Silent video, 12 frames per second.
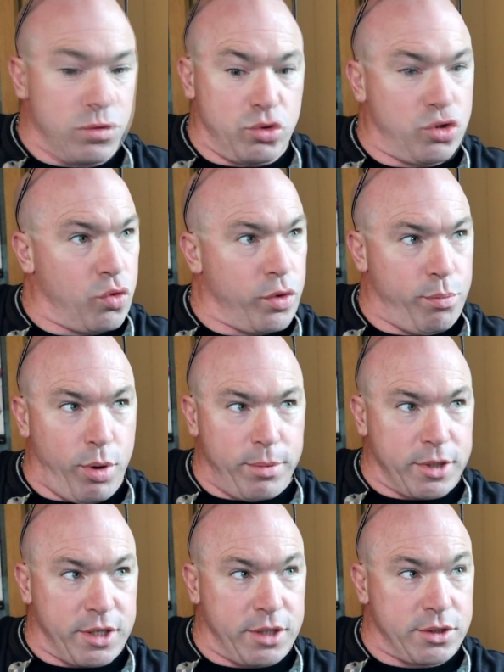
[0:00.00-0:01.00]
There was no
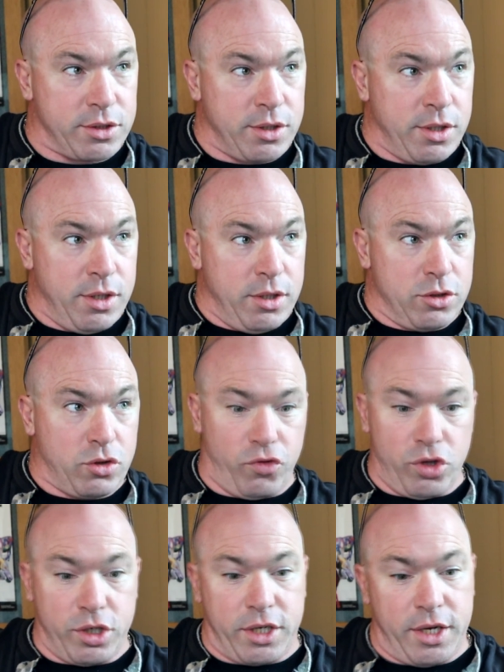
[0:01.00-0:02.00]
Republicans. So if
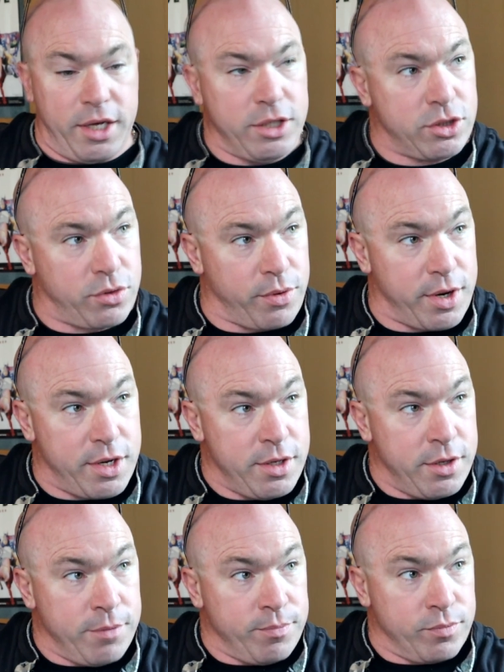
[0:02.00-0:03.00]
you look at history,
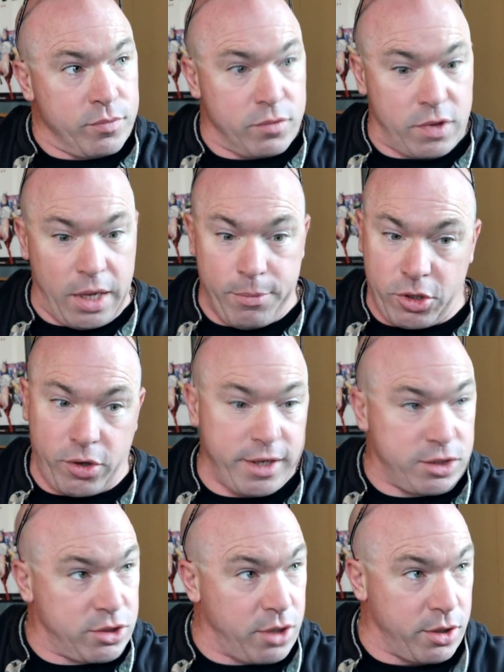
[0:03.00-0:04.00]

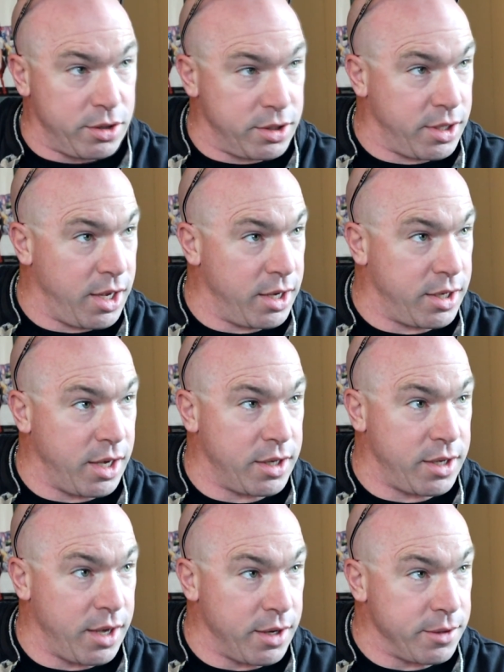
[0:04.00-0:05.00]
Democrats started the
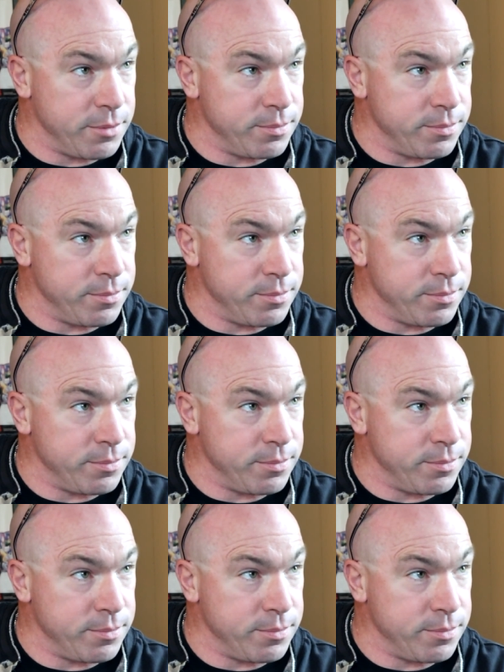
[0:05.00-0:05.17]
KKK.